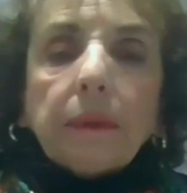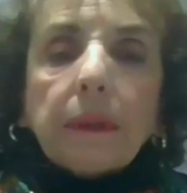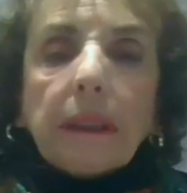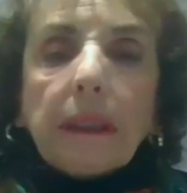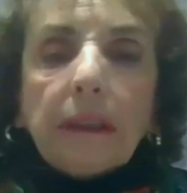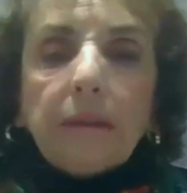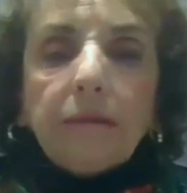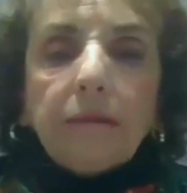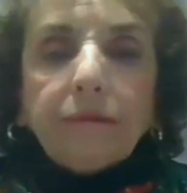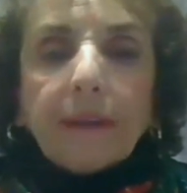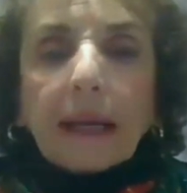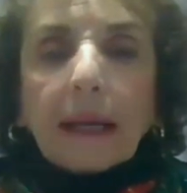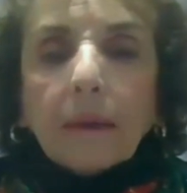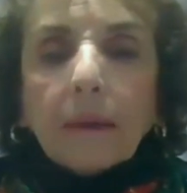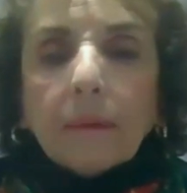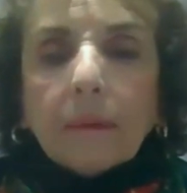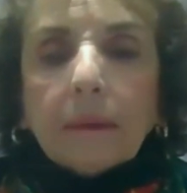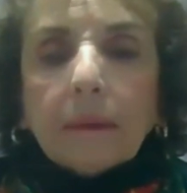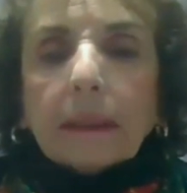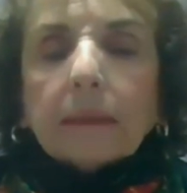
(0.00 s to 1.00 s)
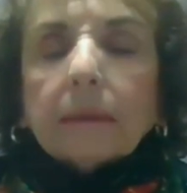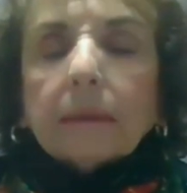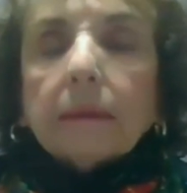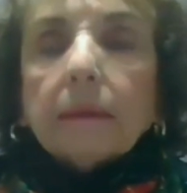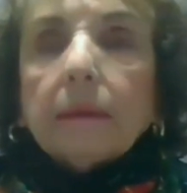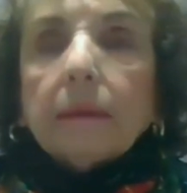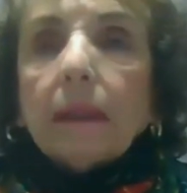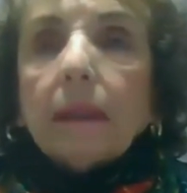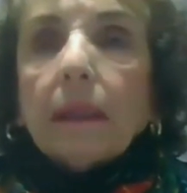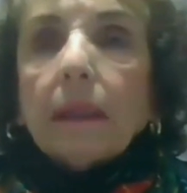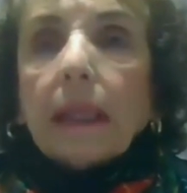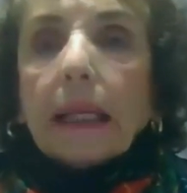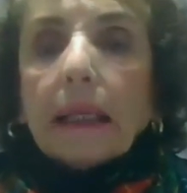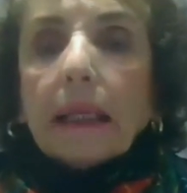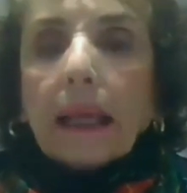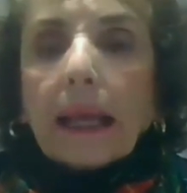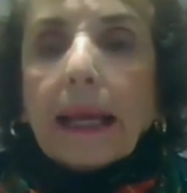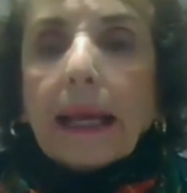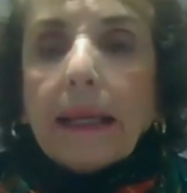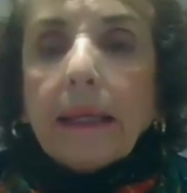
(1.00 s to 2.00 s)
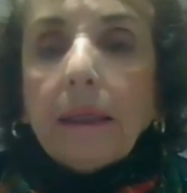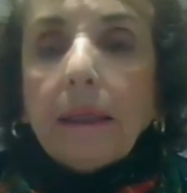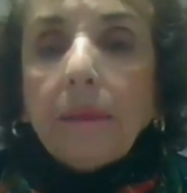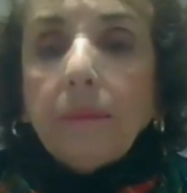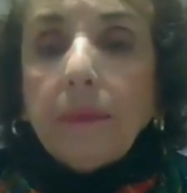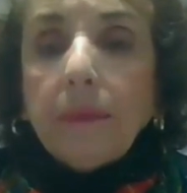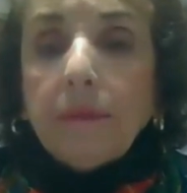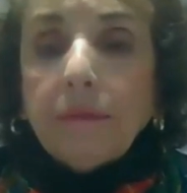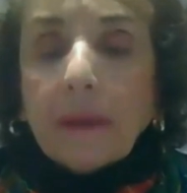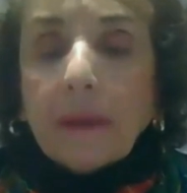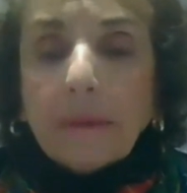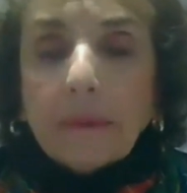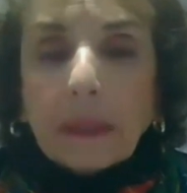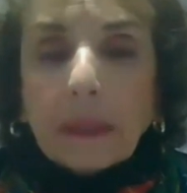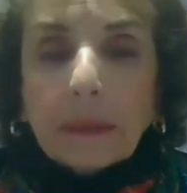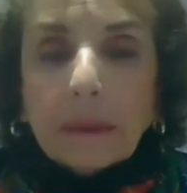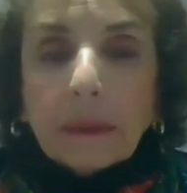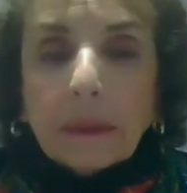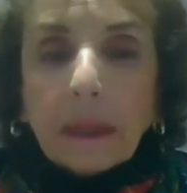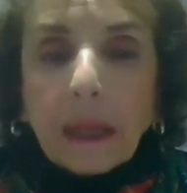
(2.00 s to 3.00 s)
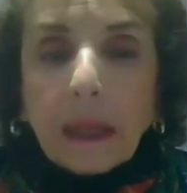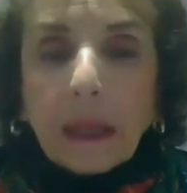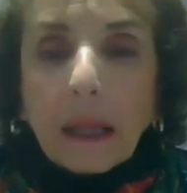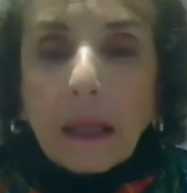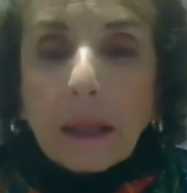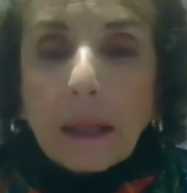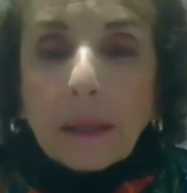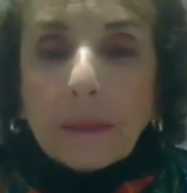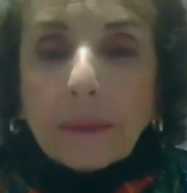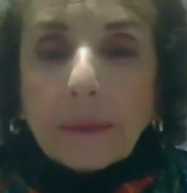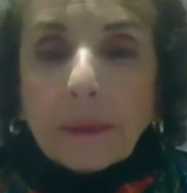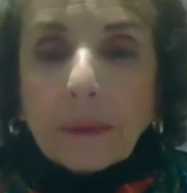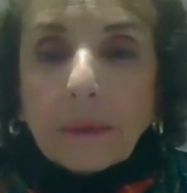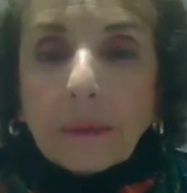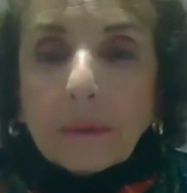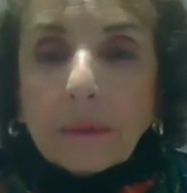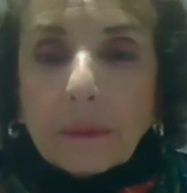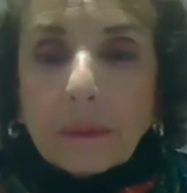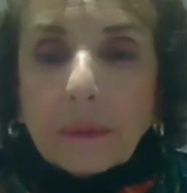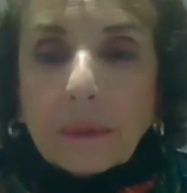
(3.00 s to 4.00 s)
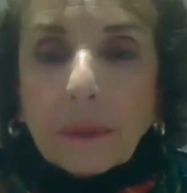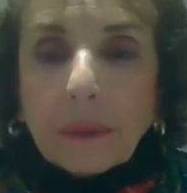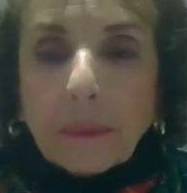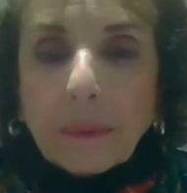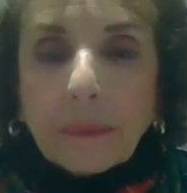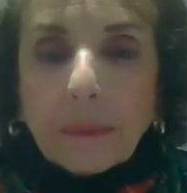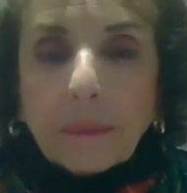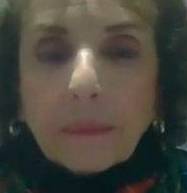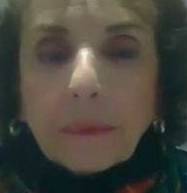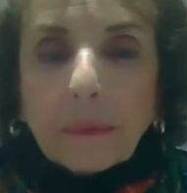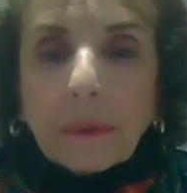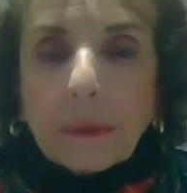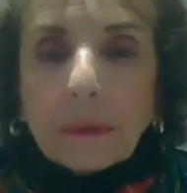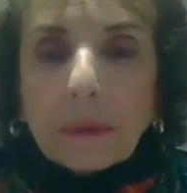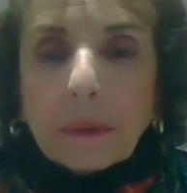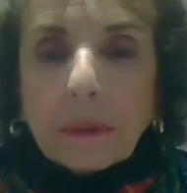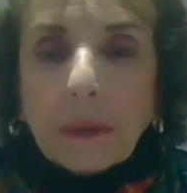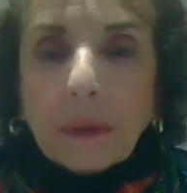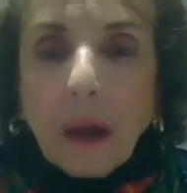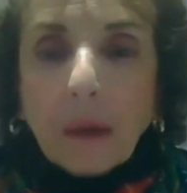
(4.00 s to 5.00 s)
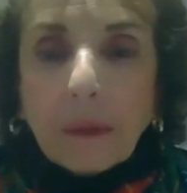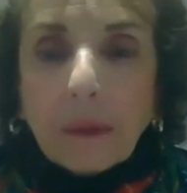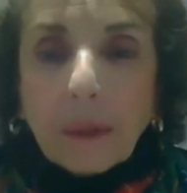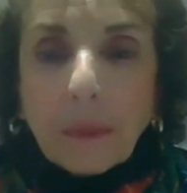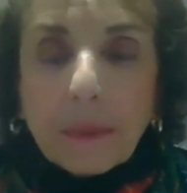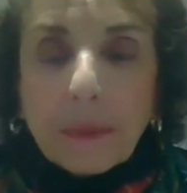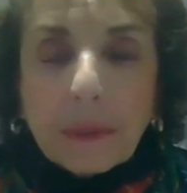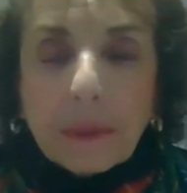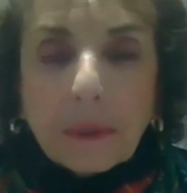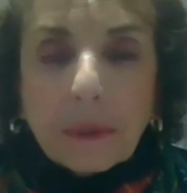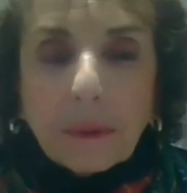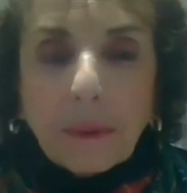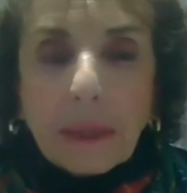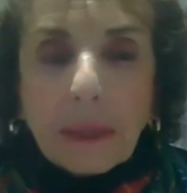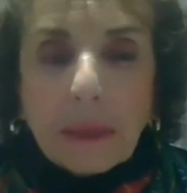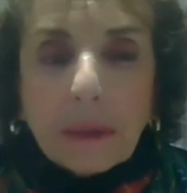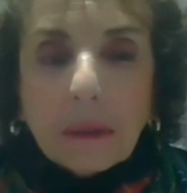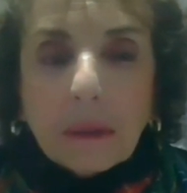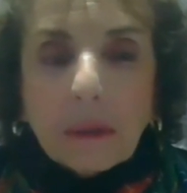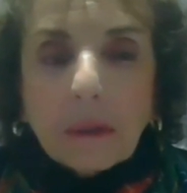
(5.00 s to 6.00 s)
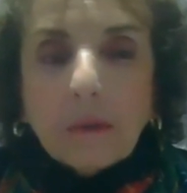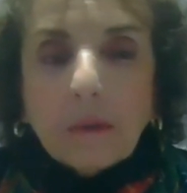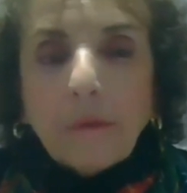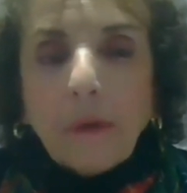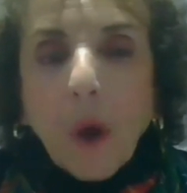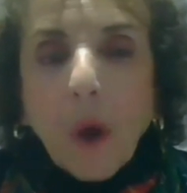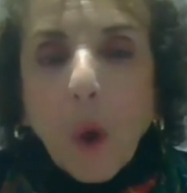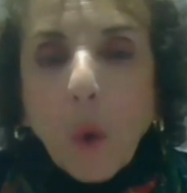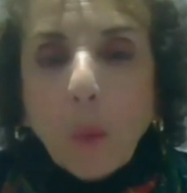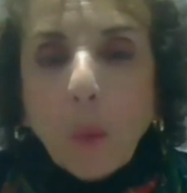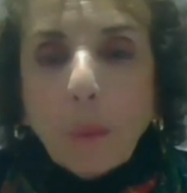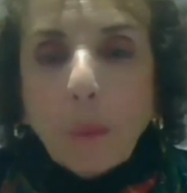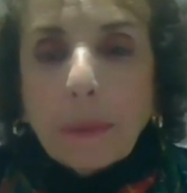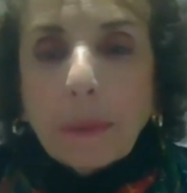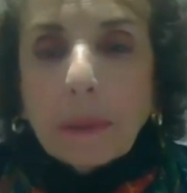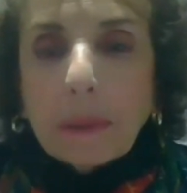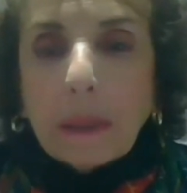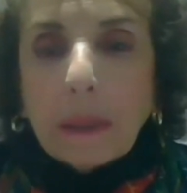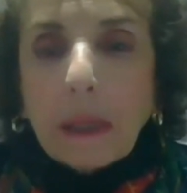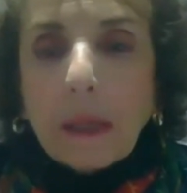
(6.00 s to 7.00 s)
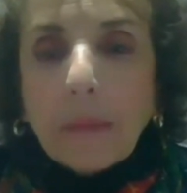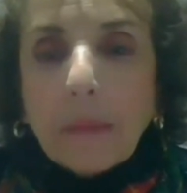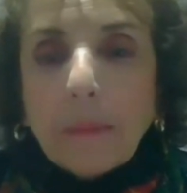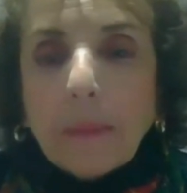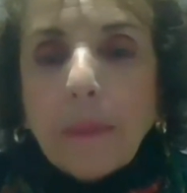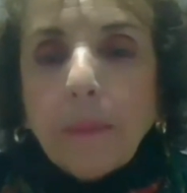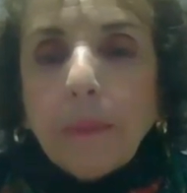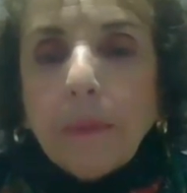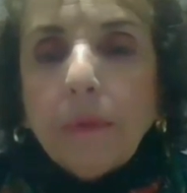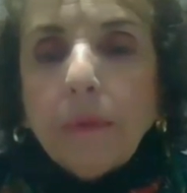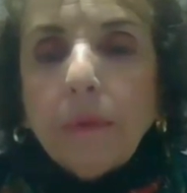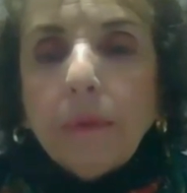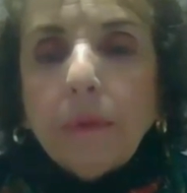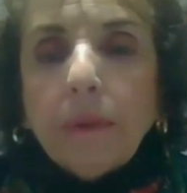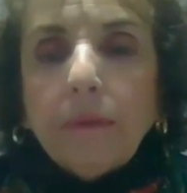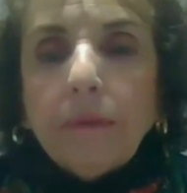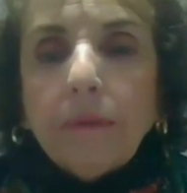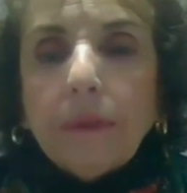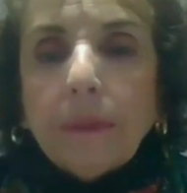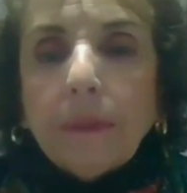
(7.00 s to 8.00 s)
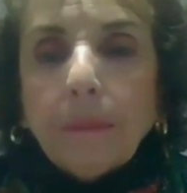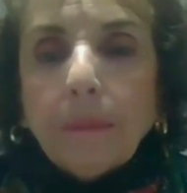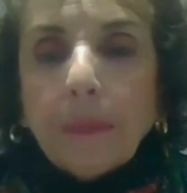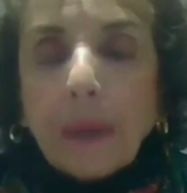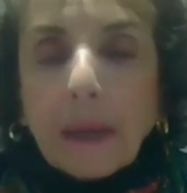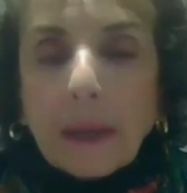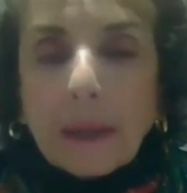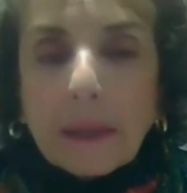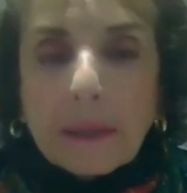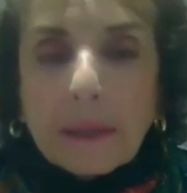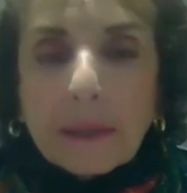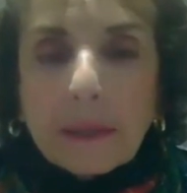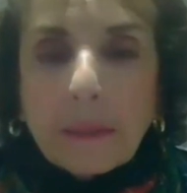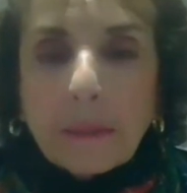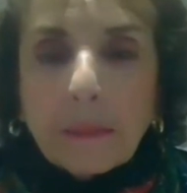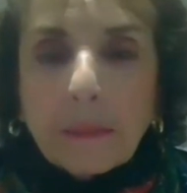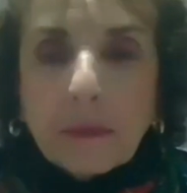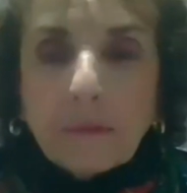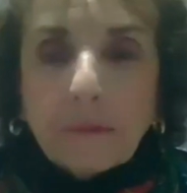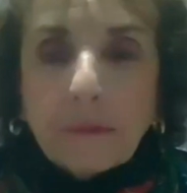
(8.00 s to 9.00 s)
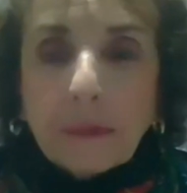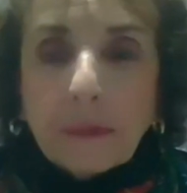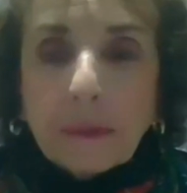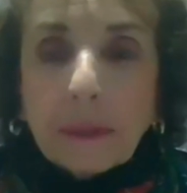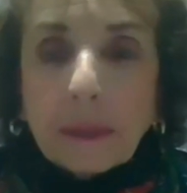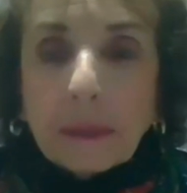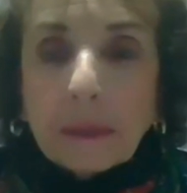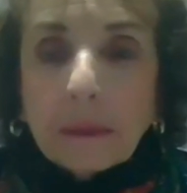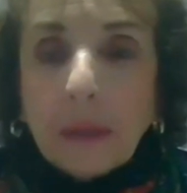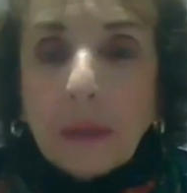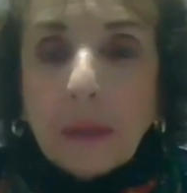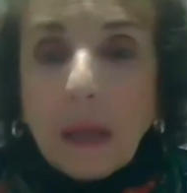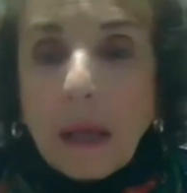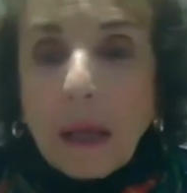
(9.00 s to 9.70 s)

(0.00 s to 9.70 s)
he found that a we found that uh, there were uh, there was a great deal of hope people who live in the Bronx seem to feel that